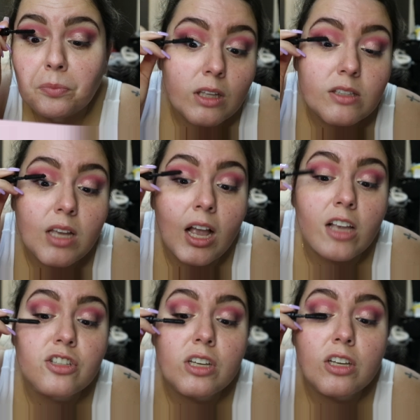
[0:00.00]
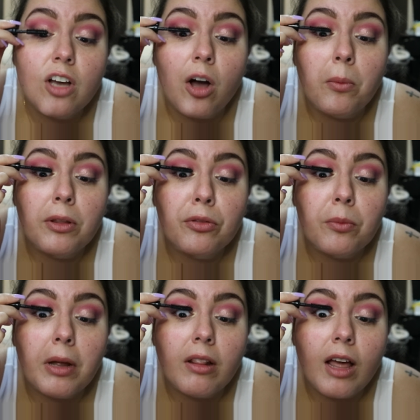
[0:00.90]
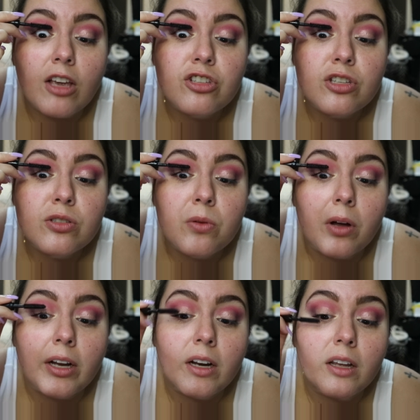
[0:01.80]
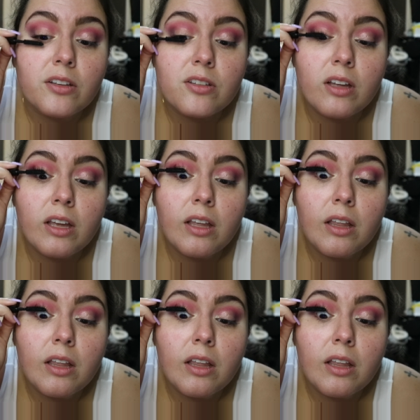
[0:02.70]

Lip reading: It's actually combing through my lashes quite nicely.